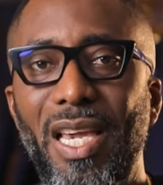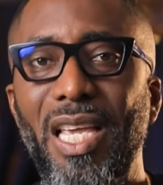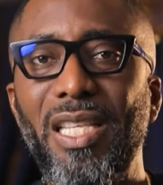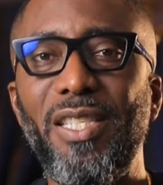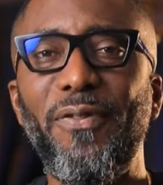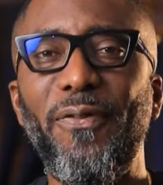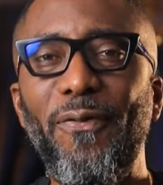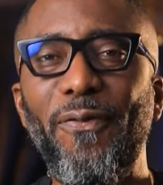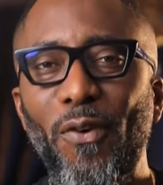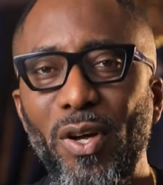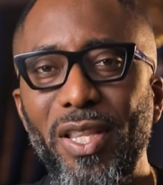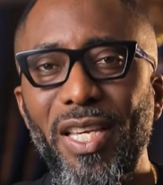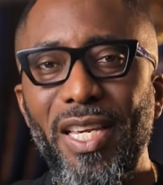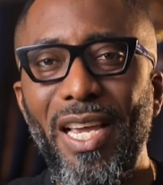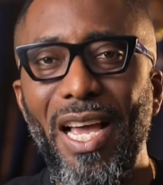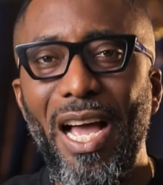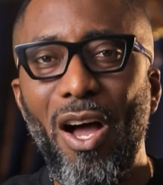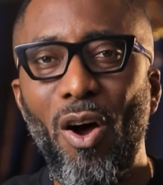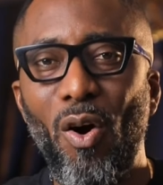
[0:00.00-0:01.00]
It's
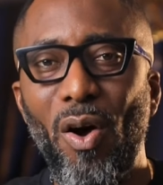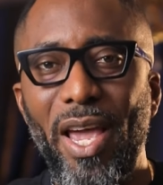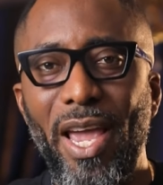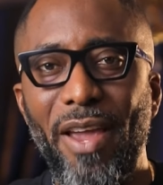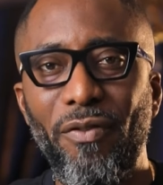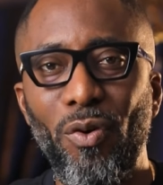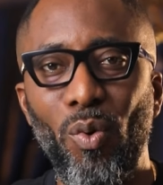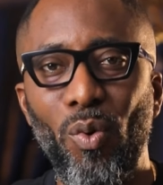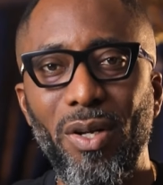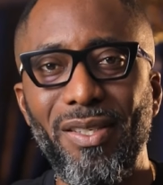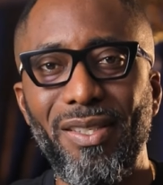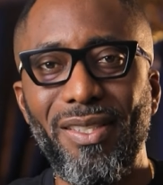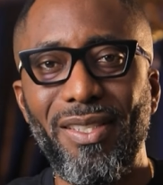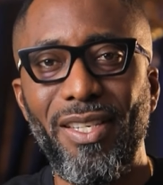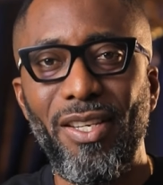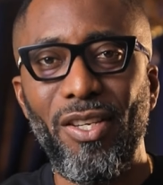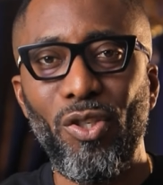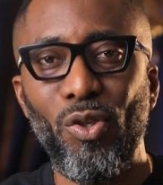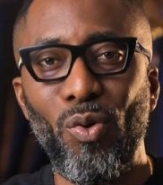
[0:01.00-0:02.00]
funny how everyone
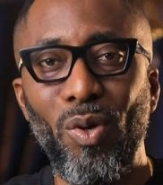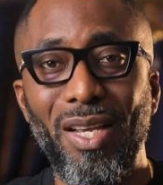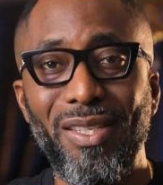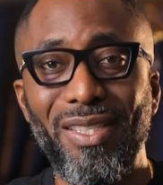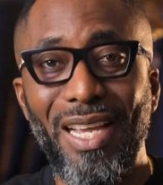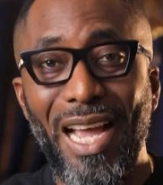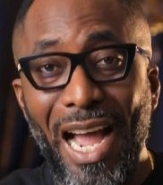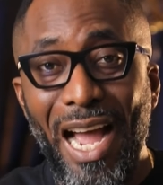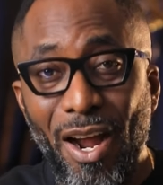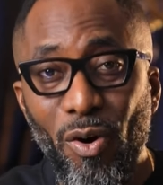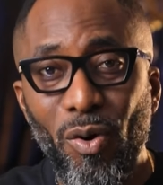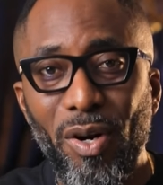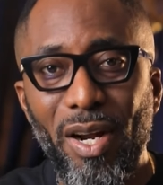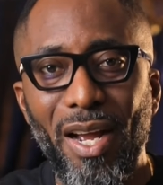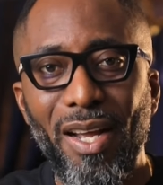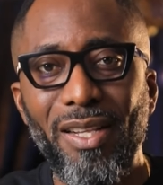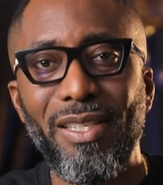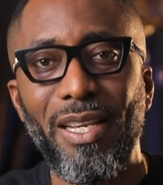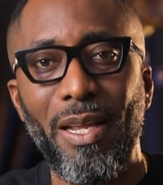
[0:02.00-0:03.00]
sees you as
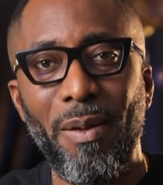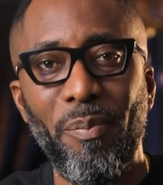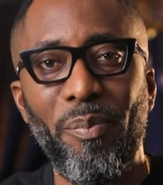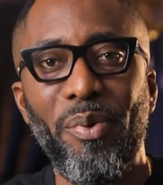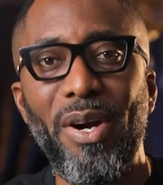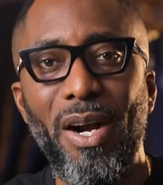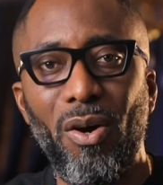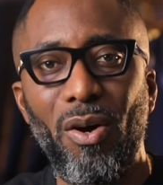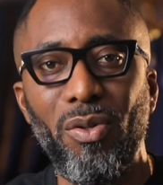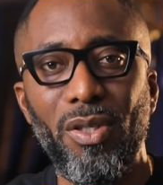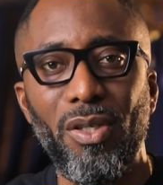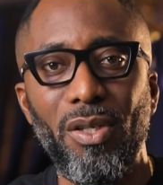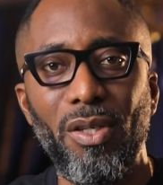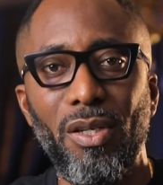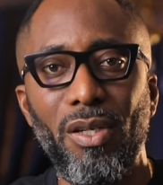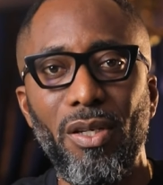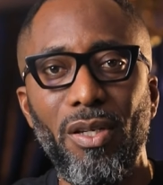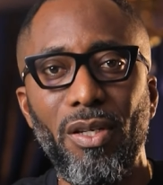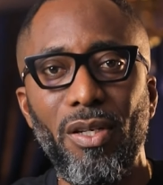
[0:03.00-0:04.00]
arrogant and proud,
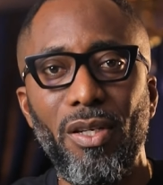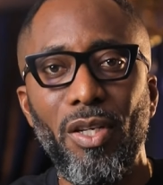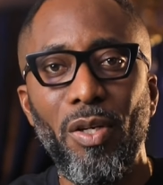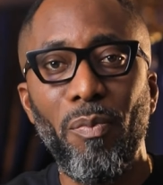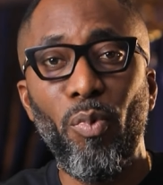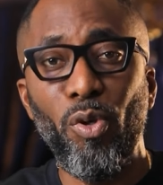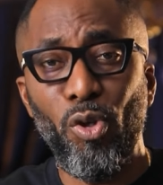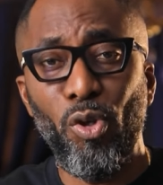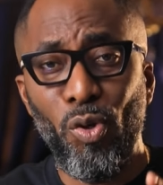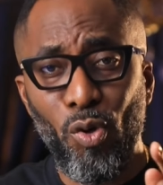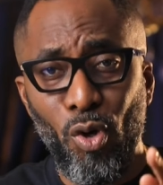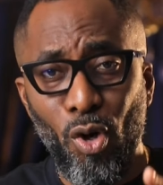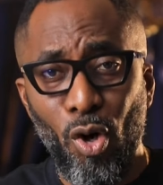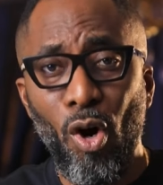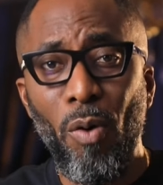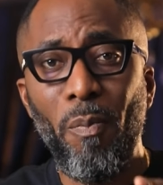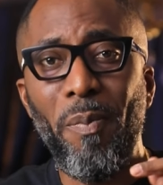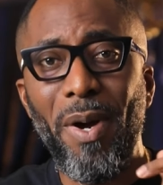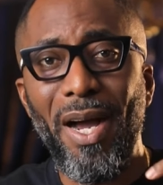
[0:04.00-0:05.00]
but you
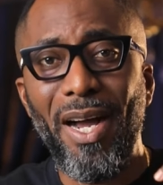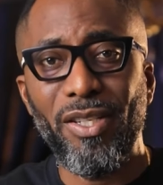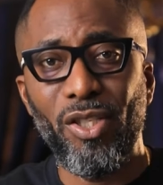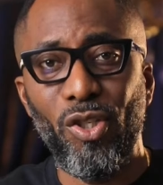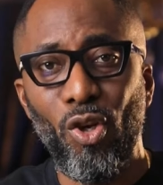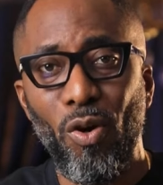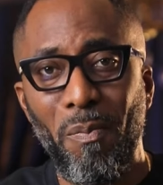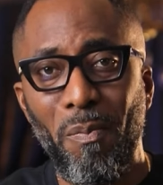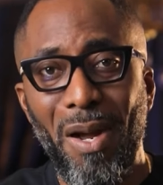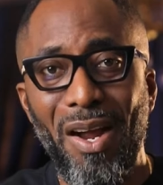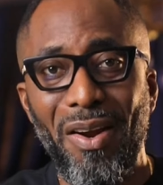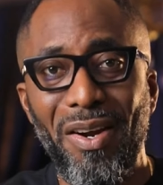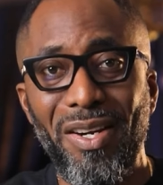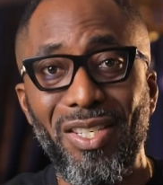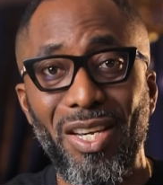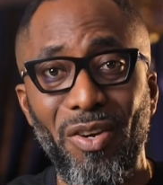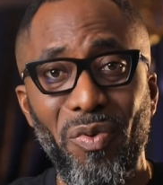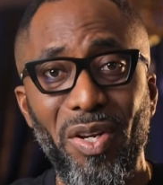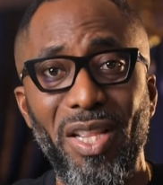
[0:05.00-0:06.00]
come back to your
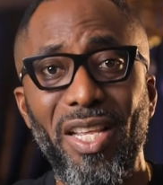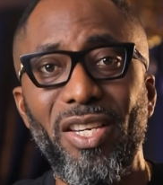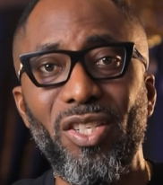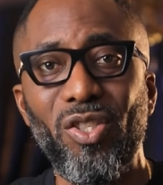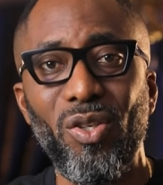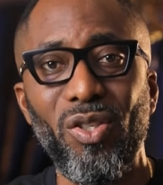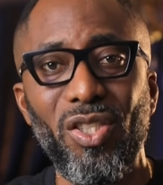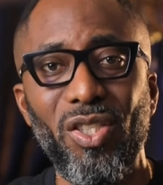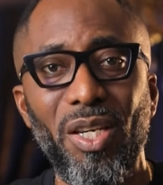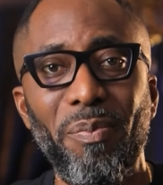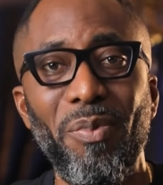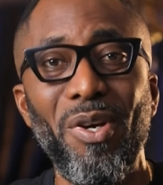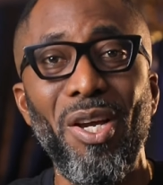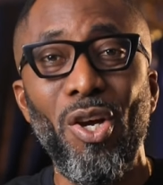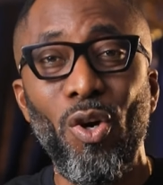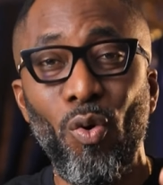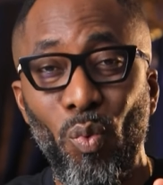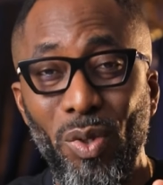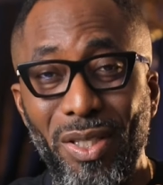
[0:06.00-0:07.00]
marriage and relationship
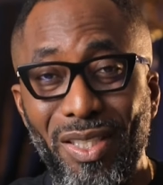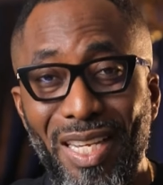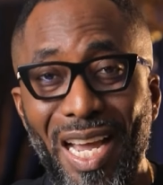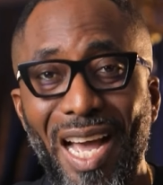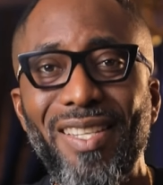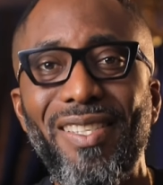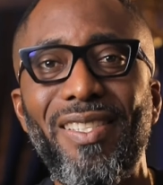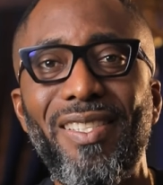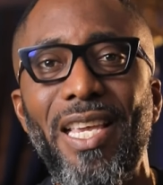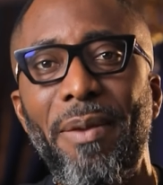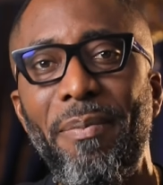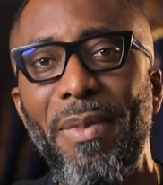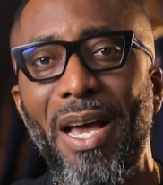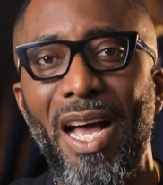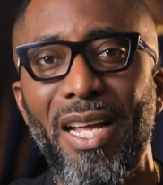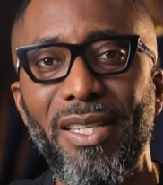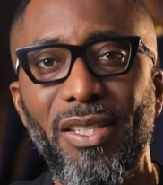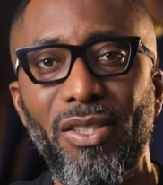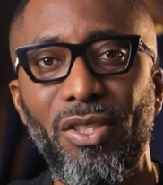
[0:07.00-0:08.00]
with that
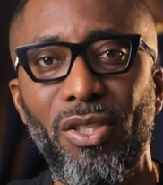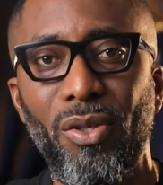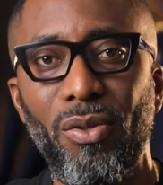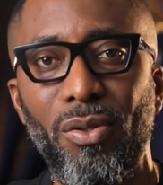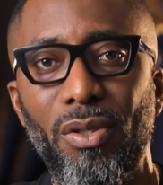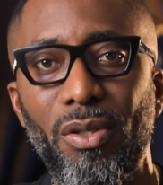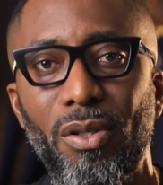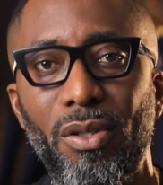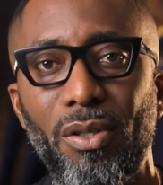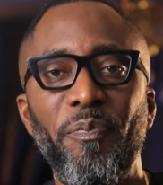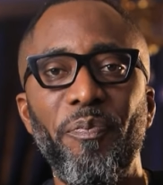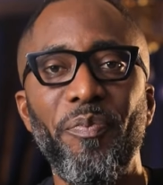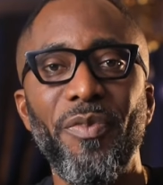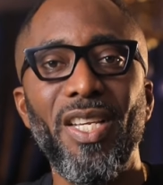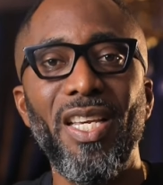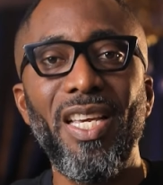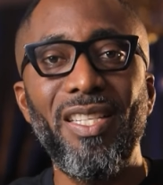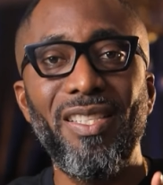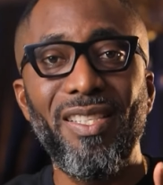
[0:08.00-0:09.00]
same attitude.
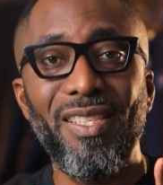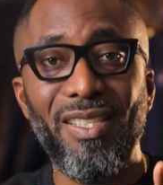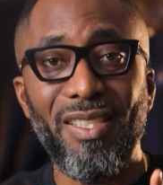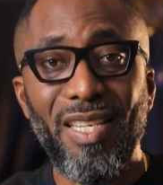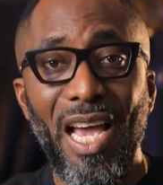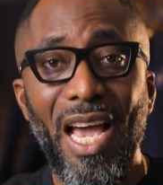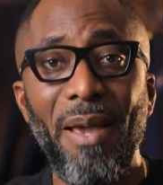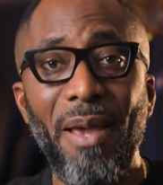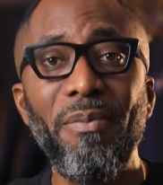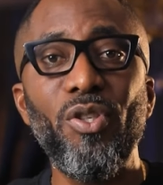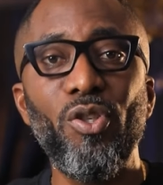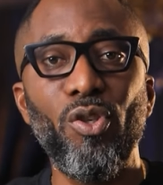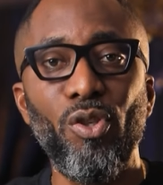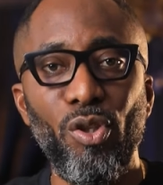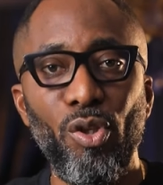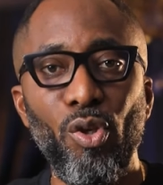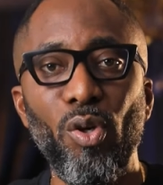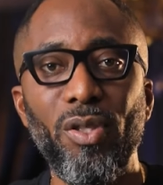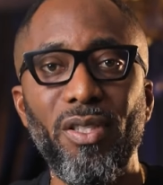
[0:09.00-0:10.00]
It's time
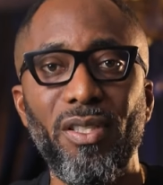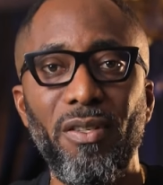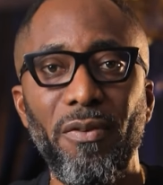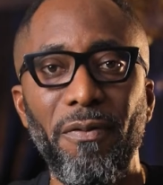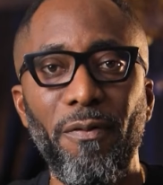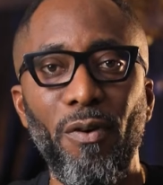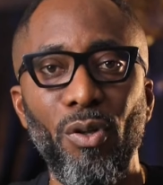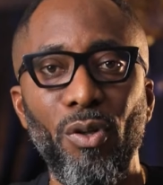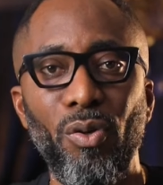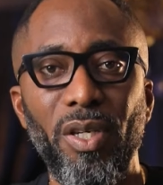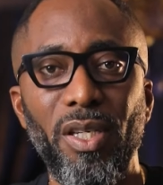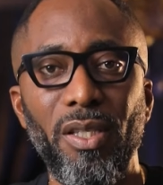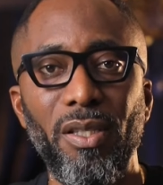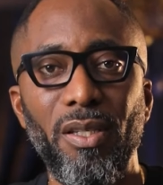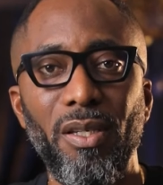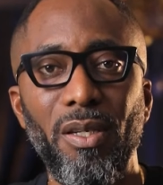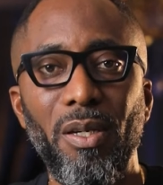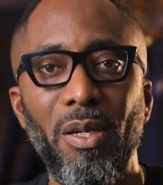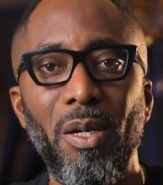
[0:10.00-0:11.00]
to note the
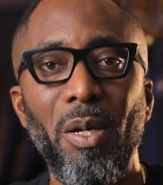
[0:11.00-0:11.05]
following.